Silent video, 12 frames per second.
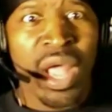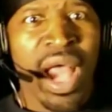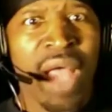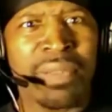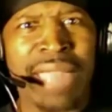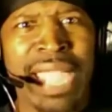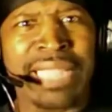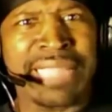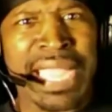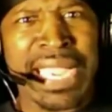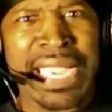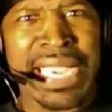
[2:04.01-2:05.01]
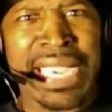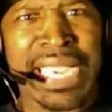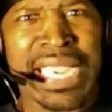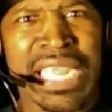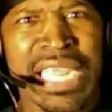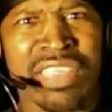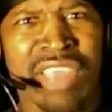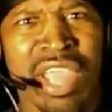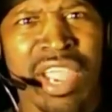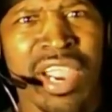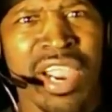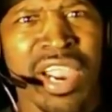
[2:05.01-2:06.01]
I was like,
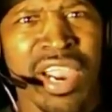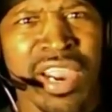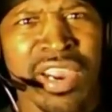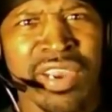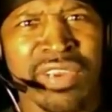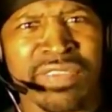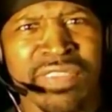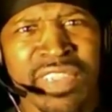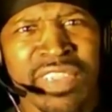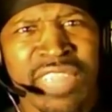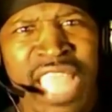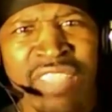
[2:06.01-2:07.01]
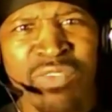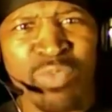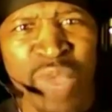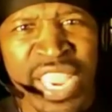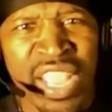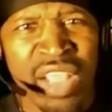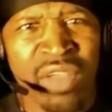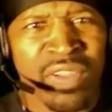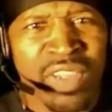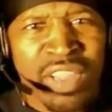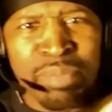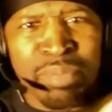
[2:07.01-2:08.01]
dangers! That's real.
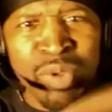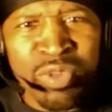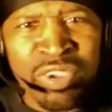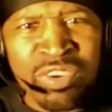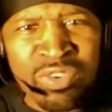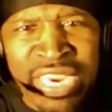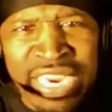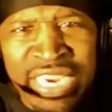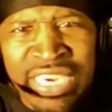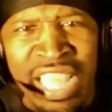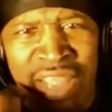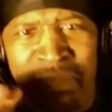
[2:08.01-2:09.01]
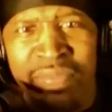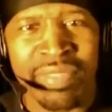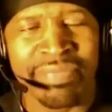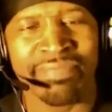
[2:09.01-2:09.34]
Blew the screen up.